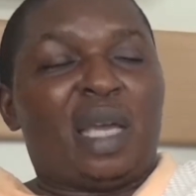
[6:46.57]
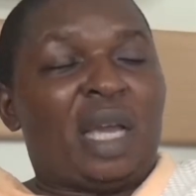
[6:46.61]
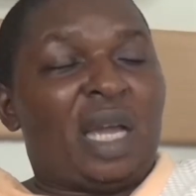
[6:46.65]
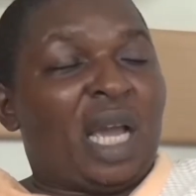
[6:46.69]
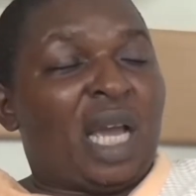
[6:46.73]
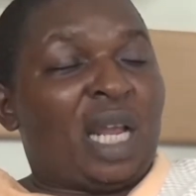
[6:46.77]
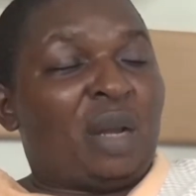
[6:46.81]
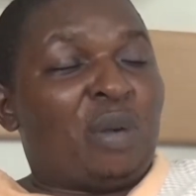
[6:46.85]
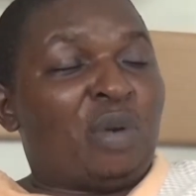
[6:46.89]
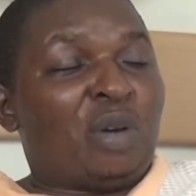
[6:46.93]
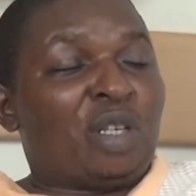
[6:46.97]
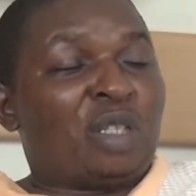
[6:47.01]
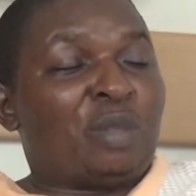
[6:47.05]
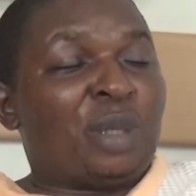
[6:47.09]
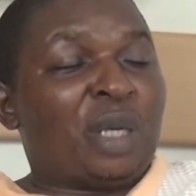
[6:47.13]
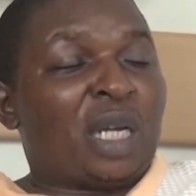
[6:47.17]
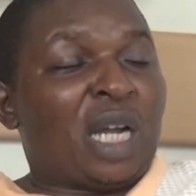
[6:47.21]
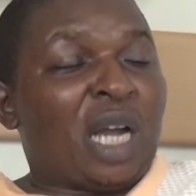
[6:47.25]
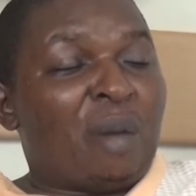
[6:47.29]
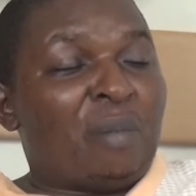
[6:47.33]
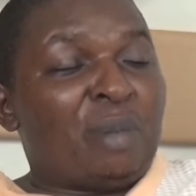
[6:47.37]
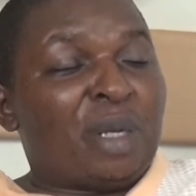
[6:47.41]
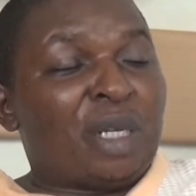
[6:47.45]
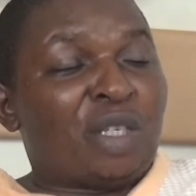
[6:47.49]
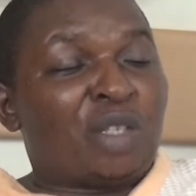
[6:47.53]
and it was
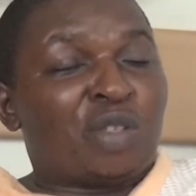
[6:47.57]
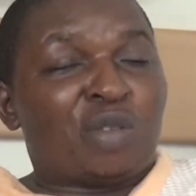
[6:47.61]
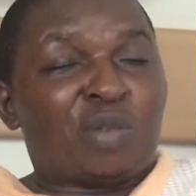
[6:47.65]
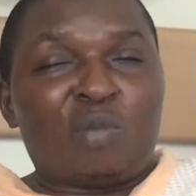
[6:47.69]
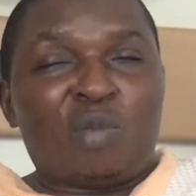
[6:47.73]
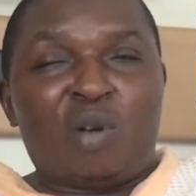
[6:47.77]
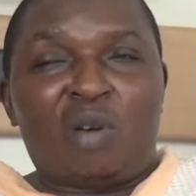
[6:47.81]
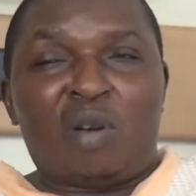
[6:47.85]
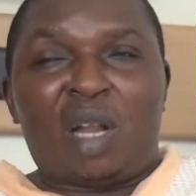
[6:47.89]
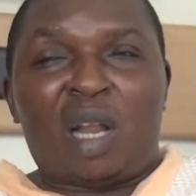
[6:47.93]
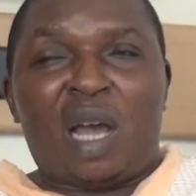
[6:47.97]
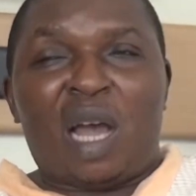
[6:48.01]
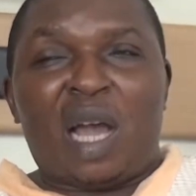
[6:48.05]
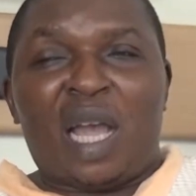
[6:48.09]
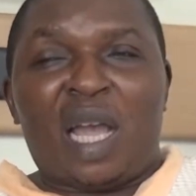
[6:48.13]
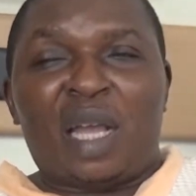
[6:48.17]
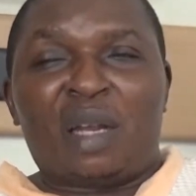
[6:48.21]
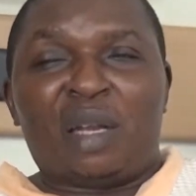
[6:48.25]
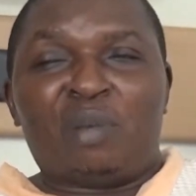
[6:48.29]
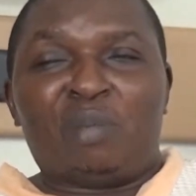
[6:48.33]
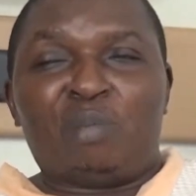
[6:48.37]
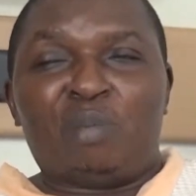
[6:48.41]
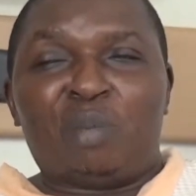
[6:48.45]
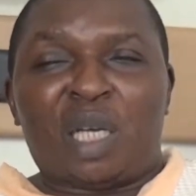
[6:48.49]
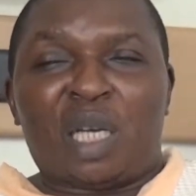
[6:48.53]
becoming smaller
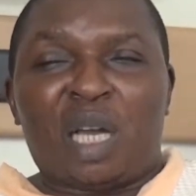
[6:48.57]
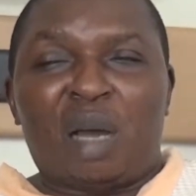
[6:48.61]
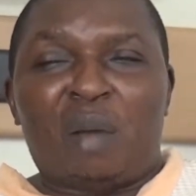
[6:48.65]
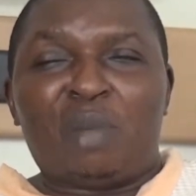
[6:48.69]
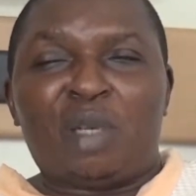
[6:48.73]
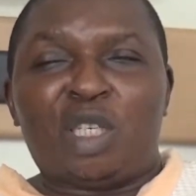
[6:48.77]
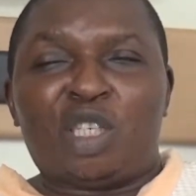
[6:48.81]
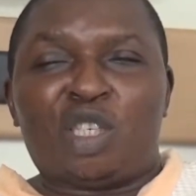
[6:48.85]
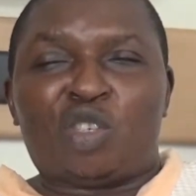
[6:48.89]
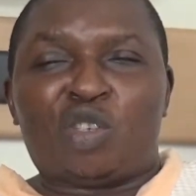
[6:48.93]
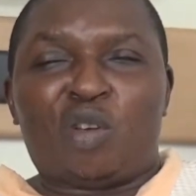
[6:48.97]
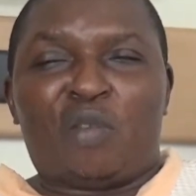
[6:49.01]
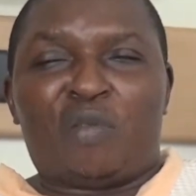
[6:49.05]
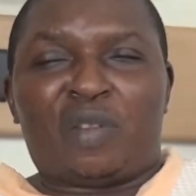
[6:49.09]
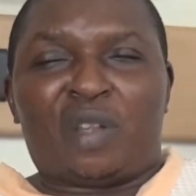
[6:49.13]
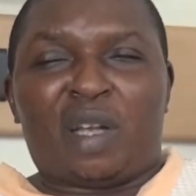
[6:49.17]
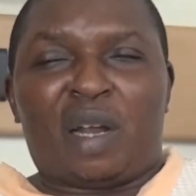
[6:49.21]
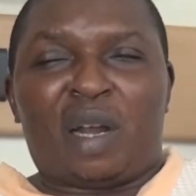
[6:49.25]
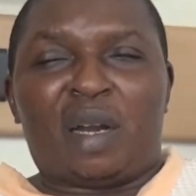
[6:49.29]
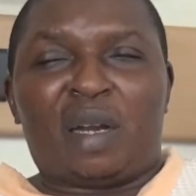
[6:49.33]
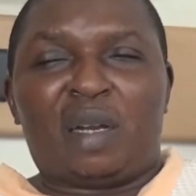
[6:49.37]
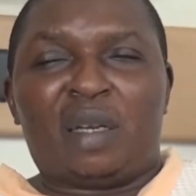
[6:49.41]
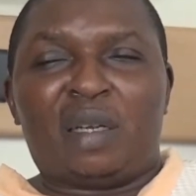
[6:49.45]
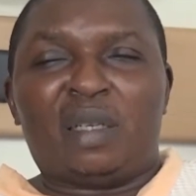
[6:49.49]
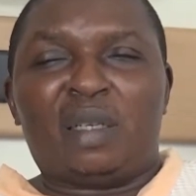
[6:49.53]
and becoming
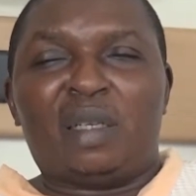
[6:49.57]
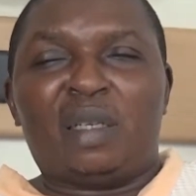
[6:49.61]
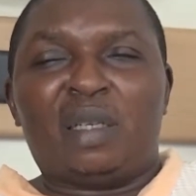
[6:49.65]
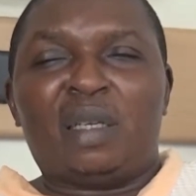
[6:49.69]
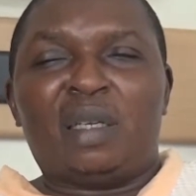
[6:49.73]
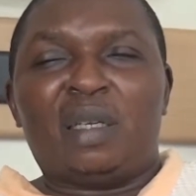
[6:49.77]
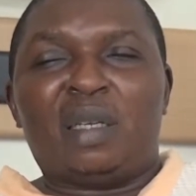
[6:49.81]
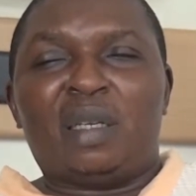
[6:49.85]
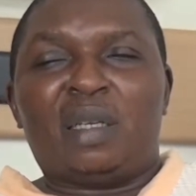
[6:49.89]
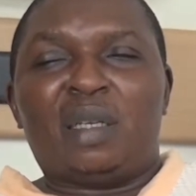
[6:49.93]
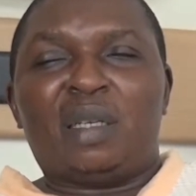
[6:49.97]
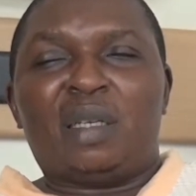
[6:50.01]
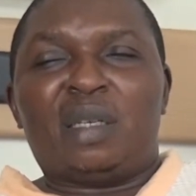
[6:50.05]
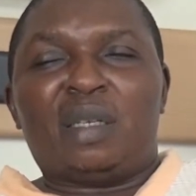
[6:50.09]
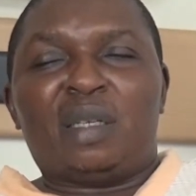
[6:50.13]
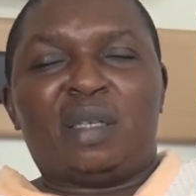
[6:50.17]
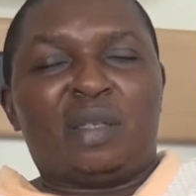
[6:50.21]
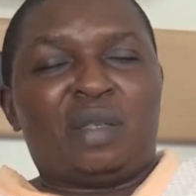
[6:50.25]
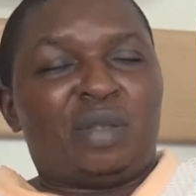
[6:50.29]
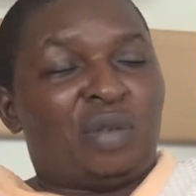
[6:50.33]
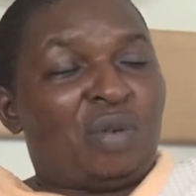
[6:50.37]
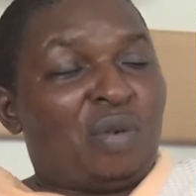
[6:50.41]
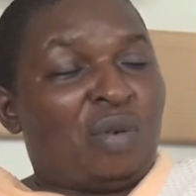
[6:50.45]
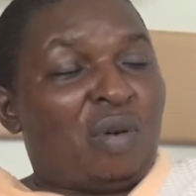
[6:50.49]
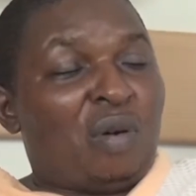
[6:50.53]
softer.
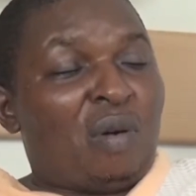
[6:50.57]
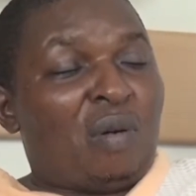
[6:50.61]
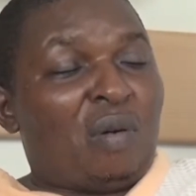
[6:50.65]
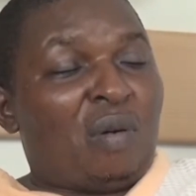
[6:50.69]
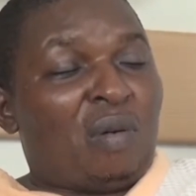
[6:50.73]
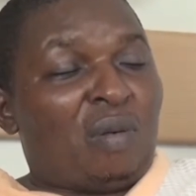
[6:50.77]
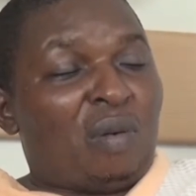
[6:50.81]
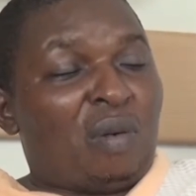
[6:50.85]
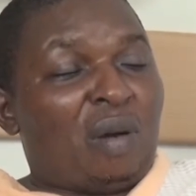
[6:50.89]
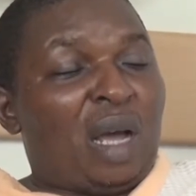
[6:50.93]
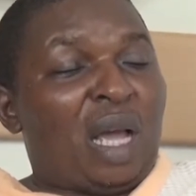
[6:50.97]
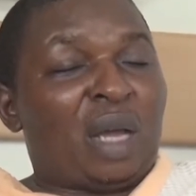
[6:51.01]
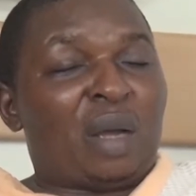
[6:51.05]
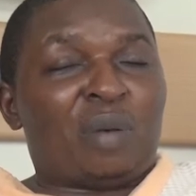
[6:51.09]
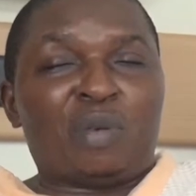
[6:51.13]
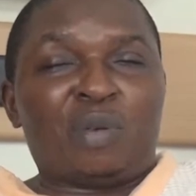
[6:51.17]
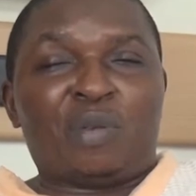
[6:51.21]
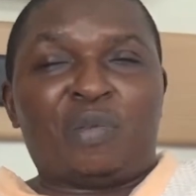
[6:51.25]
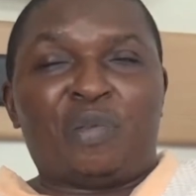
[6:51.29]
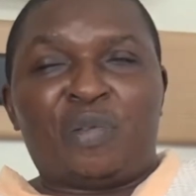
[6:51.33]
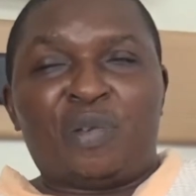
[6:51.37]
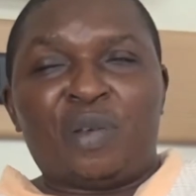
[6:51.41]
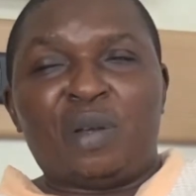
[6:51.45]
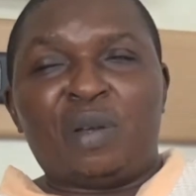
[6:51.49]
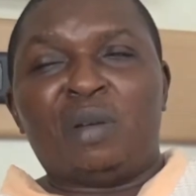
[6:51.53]
So I could
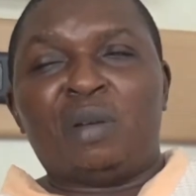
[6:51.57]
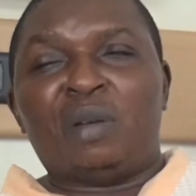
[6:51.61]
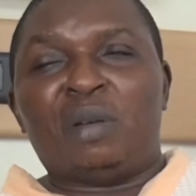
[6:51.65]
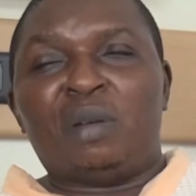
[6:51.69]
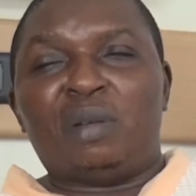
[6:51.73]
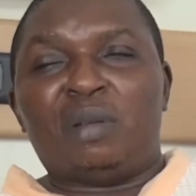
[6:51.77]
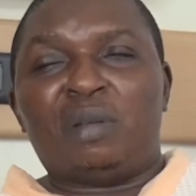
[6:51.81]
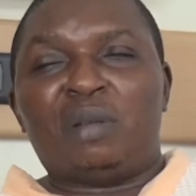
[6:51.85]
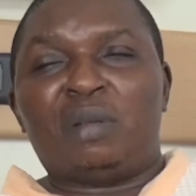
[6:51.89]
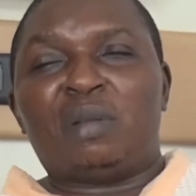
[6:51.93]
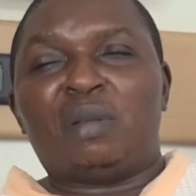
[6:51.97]
feel